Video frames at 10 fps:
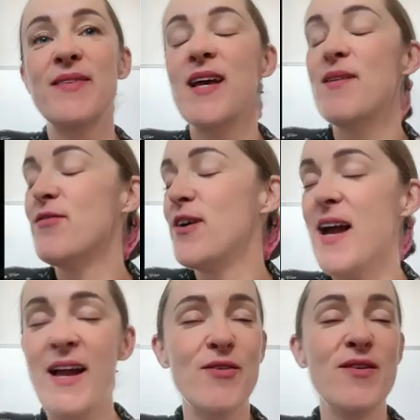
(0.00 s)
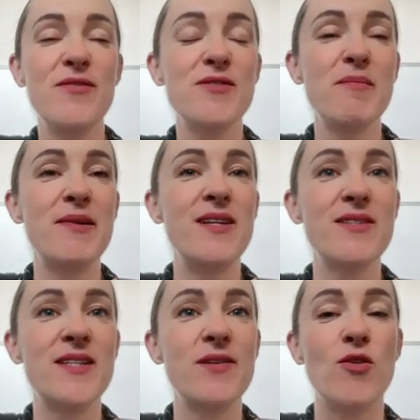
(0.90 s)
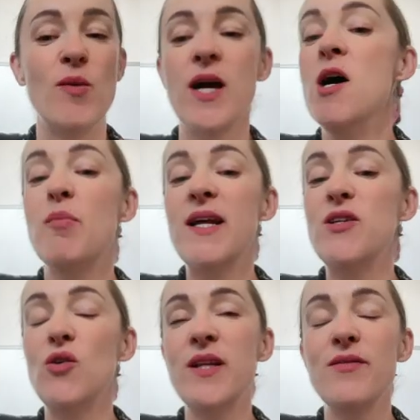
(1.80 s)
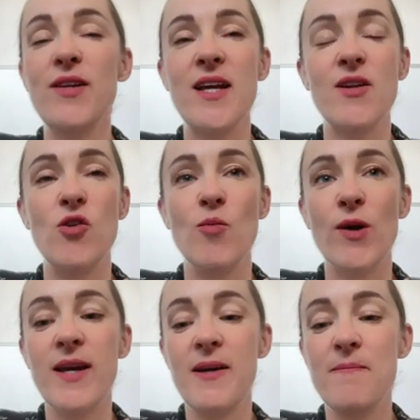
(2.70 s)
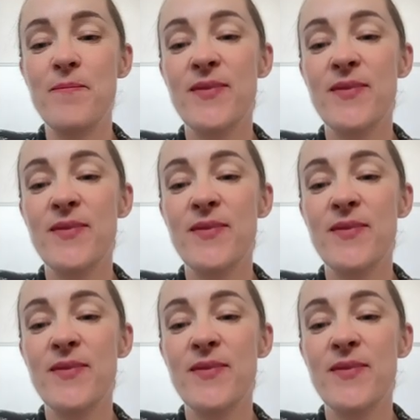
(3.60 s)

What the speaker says: I'm very angry if somebody doesn't give homework. But I don't give a lot of homework, eh?